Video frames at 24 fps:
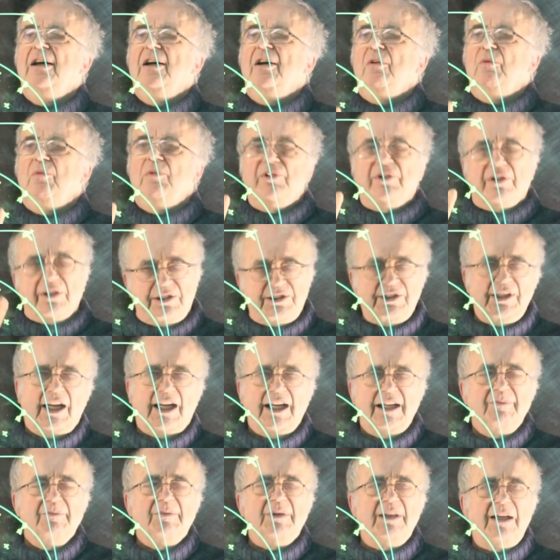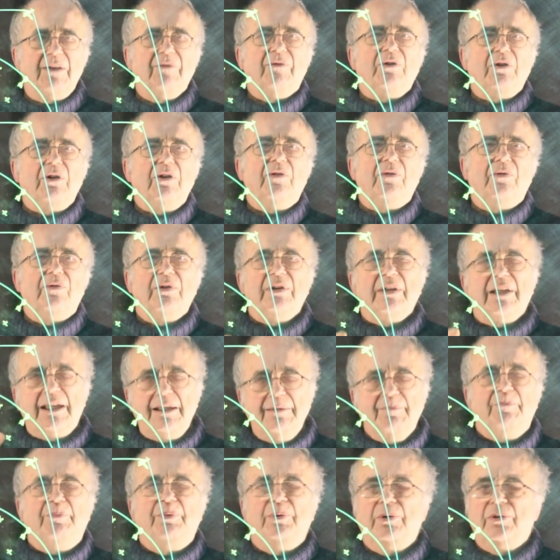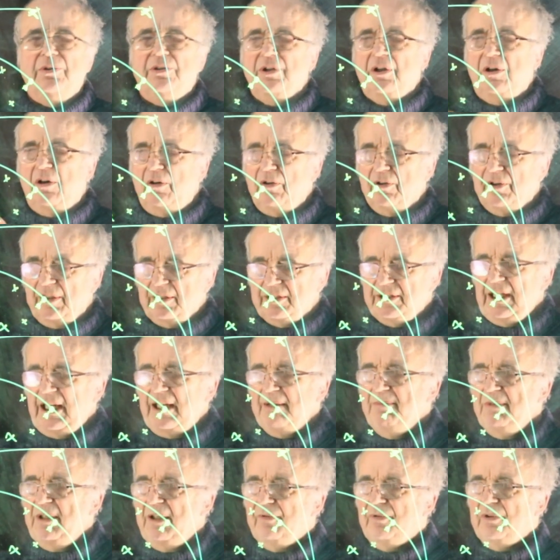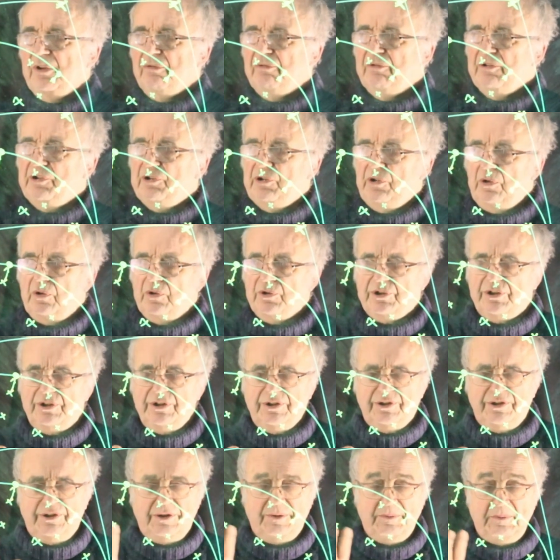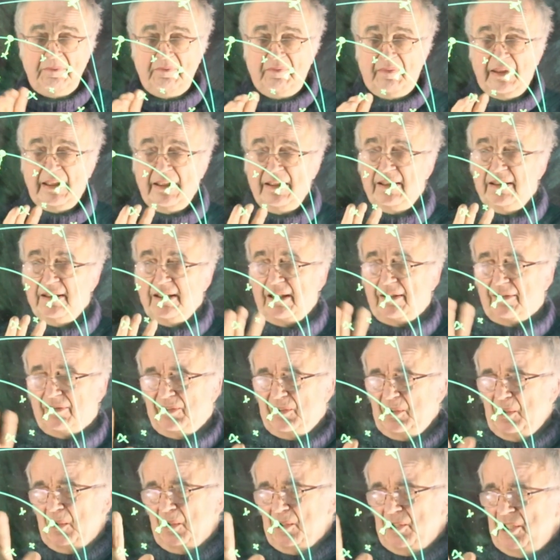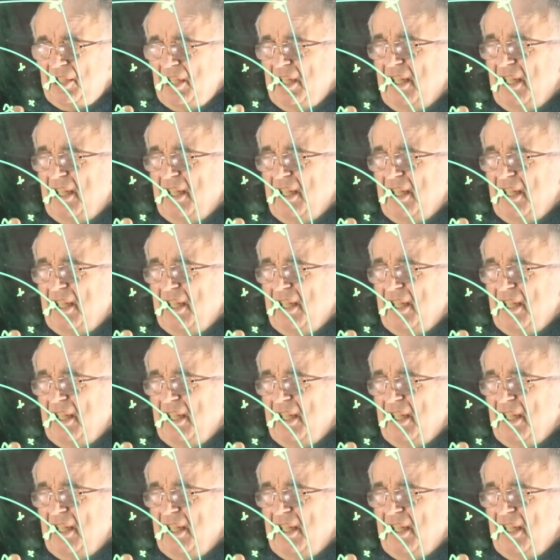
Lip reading: with the same level of input or the same level of resources? Now, of course,